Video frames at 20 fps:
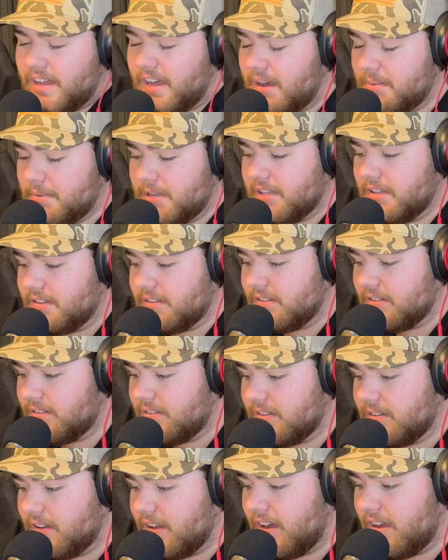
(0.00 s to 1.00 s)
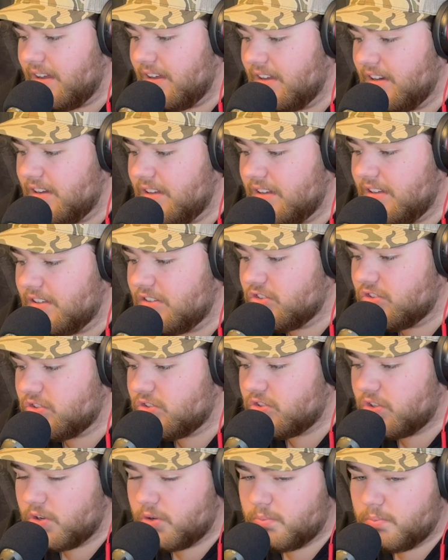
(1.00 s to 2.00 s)
I mean, it's
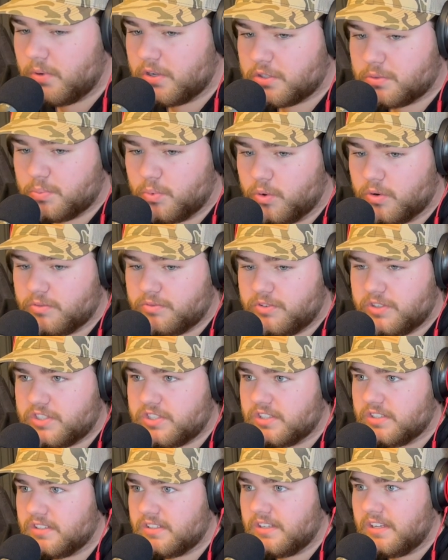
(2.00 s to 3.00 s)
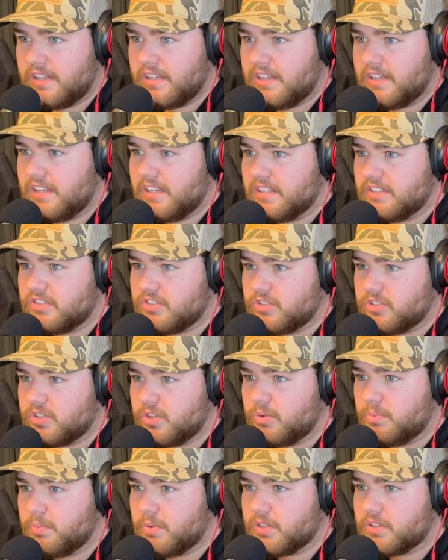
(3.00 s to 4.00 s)
so much more efficient. It's
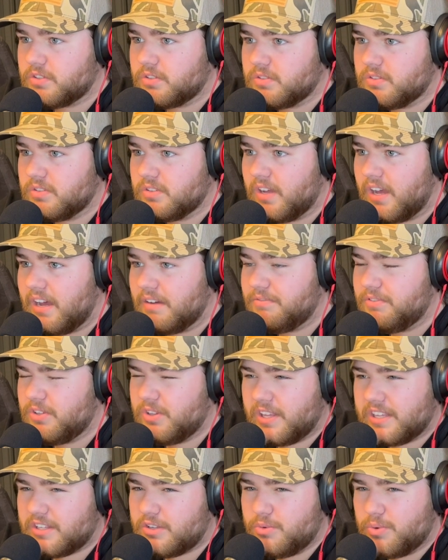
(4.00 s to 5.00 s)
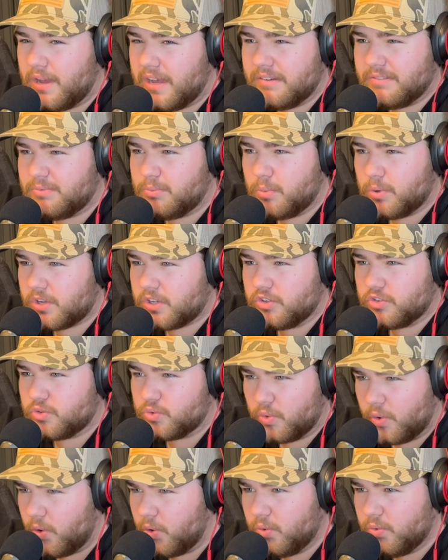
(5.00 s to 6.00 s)
so much. I feel like you have more
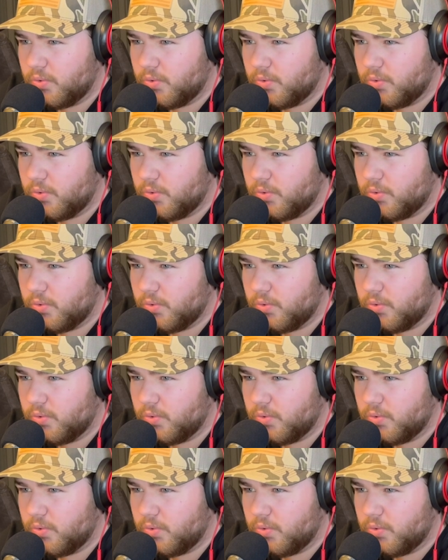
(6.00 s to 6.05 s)
control.